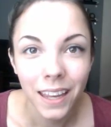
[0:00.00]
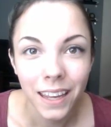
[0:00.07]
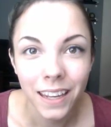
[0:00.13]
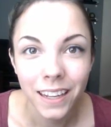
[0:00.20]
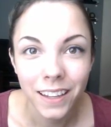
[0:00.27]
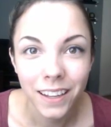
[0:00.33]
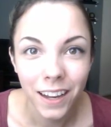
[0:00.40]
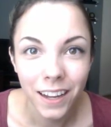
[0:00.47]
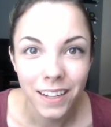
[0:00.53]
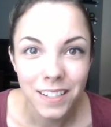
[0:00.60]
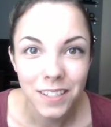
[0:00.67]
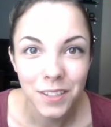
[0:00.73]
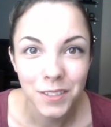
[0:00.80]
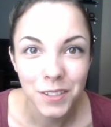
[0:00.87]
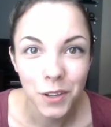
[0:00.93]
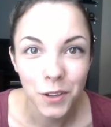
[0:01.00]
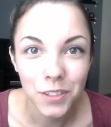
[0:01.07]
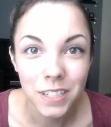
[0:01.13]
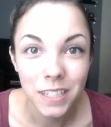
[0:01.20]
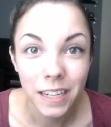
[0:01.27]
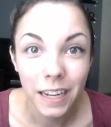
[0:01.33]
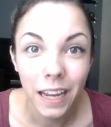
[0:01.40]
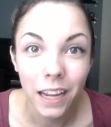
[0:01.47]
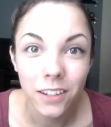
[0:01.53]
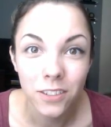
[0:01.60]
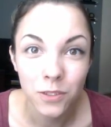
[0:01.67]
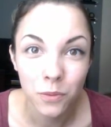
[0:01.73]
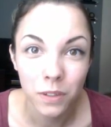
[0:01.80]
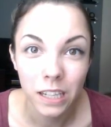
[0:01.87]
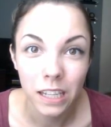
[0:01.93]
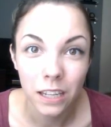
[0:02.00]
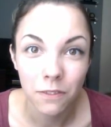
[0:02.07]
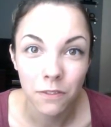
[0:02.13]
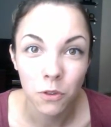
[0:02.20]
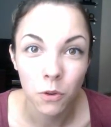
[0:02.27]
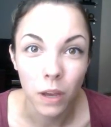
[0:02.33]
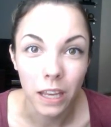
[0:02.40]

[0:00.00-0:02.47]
Hey guys, so today I just want to give you